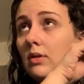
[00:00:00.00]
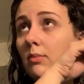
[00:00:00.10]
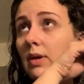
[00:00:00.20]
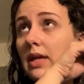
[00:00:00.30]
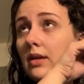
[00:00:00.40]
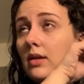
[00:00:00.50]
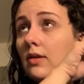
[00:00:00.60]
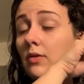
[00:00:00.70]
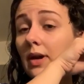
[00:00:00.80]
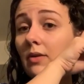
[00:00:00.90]
But
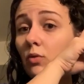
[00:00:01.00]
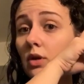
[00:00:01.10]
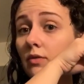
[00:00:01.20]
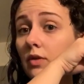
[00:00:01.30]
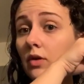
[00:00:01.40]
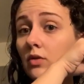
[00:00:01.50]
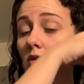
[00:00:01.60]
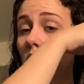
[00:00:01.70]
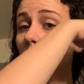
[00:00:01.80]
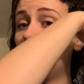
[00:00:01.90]
if you have one of
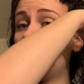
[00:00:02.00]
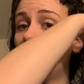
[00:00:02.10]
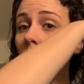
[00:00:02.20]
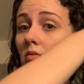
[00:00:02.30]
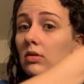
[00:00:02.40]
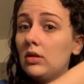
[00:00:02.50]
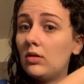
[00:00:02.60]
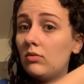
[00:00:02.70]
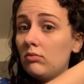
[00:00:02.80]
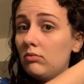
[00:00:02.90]
those, then, you know,